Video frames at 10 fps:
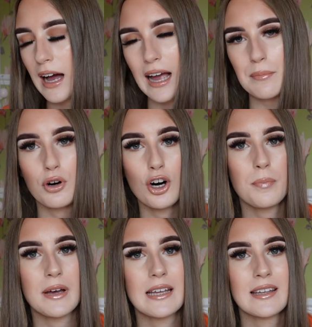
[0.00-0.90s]
I'm
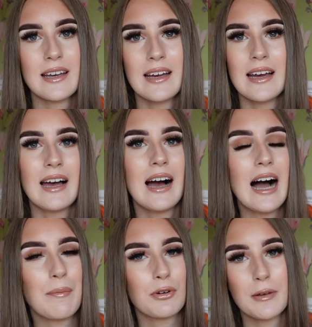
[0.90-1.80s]
hoping
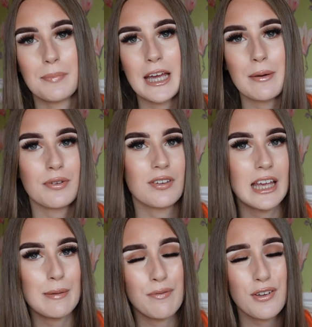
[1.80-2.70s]
I'm going to be able to
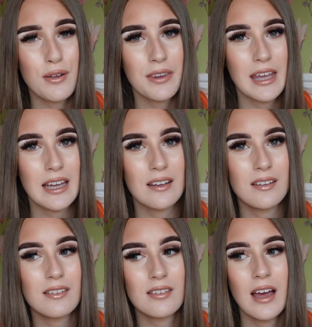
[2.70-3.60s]
keep a few
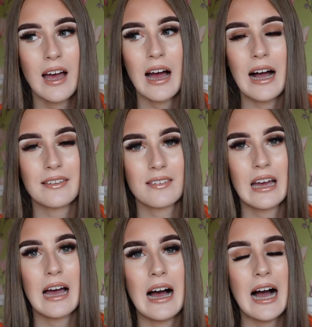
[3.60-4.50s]
things, and
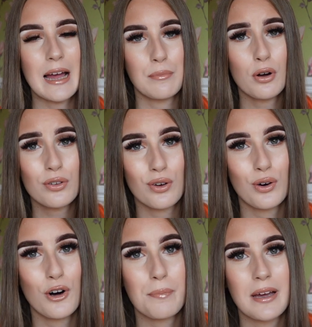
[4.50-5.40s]
I'm also
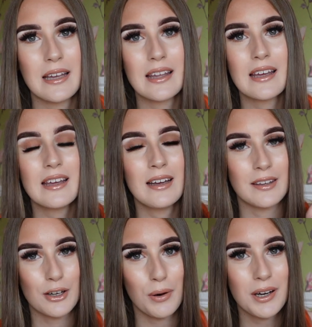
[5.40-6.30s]
hoping
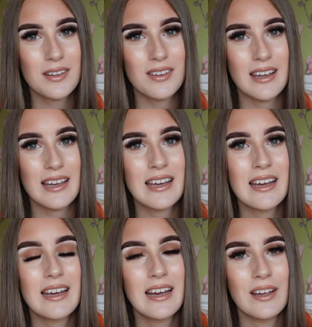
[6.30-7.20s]
the quality
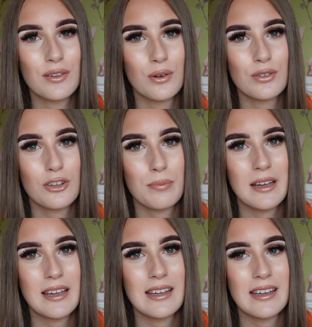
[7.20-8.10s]
is going to
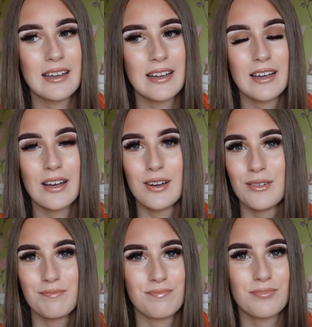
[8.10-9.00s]
be
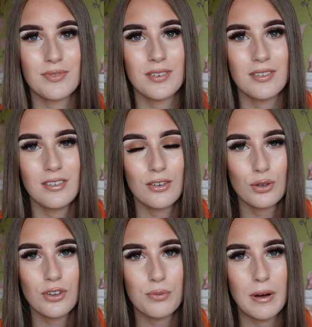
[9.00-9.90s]

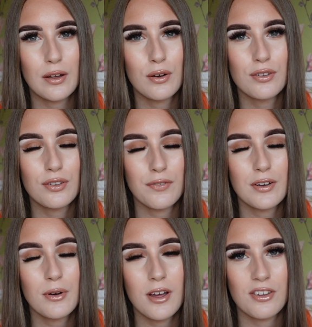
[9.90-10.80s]
good as well, because there's
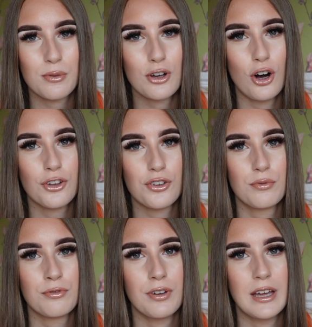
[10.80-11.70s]
nothing worse when you order
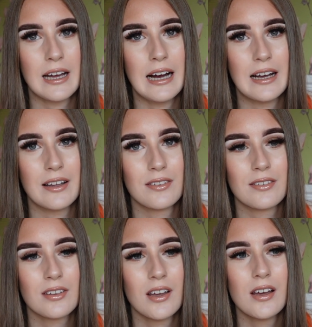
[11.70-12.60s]
something
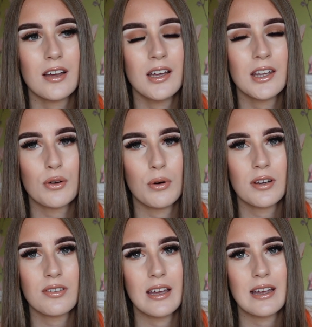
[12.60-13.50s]
and the
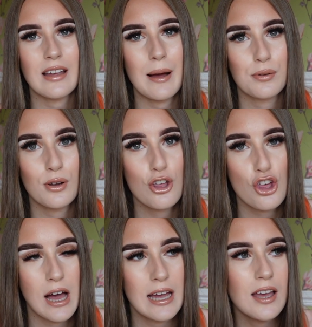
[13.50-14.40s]
quality is absolutely
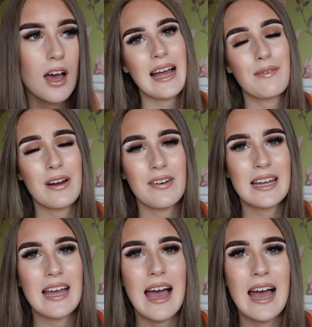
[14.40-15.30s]
shite. I am
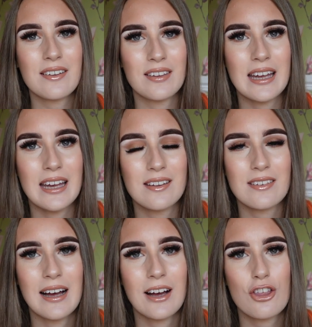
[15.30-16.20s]
very excited
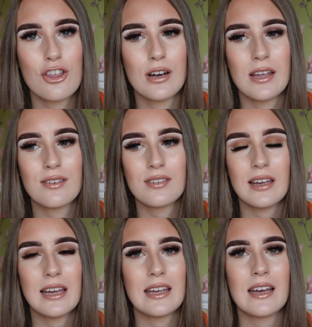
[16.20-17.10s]
to actually
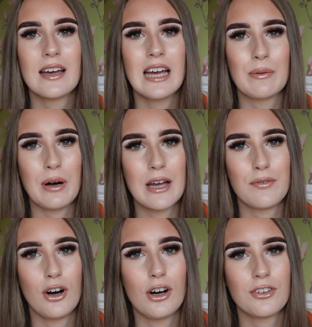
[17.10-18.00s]
see what I've
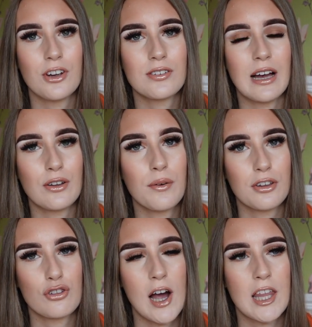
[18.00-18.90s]
ordered and
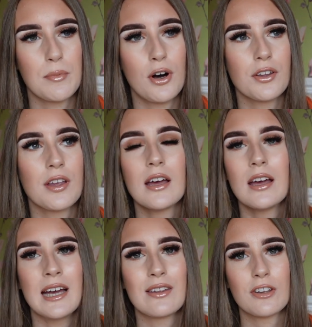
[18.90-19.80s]
obviously try them on.
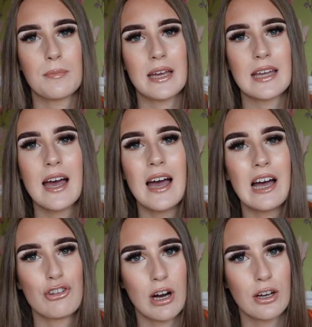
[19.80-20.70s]
It's going to be
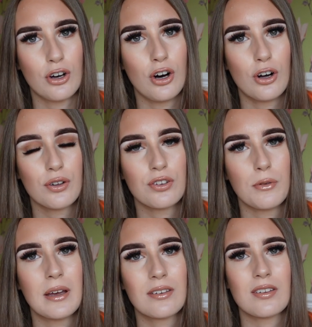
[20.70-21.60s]
a try on haul, so I'll
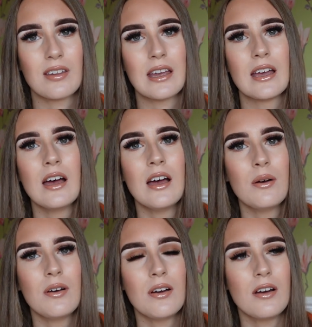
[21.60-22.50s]
be able to see
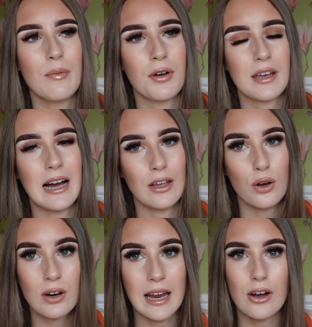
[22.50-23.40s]
what they kind of
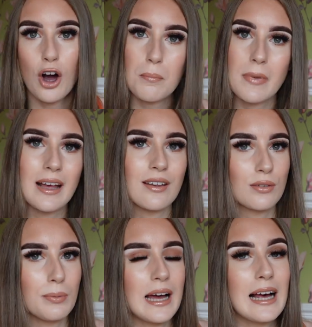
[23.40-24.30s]
look like on me
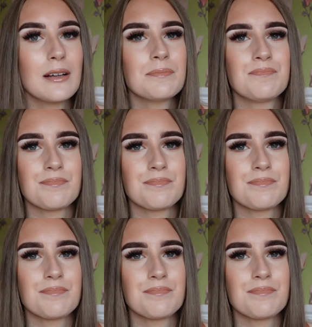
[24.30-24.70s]
as well.